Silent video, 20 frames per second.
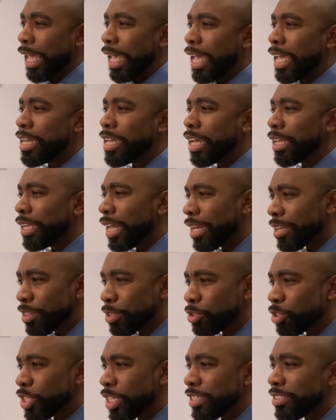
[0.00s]
and a lot
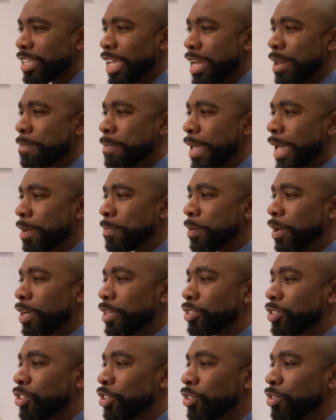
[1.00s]
of those things kind of map
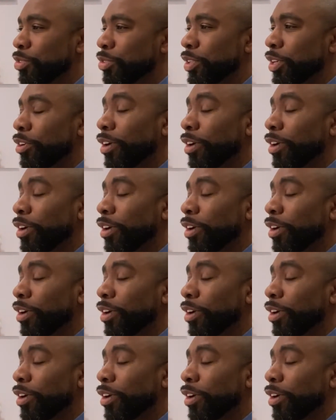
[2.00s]
onto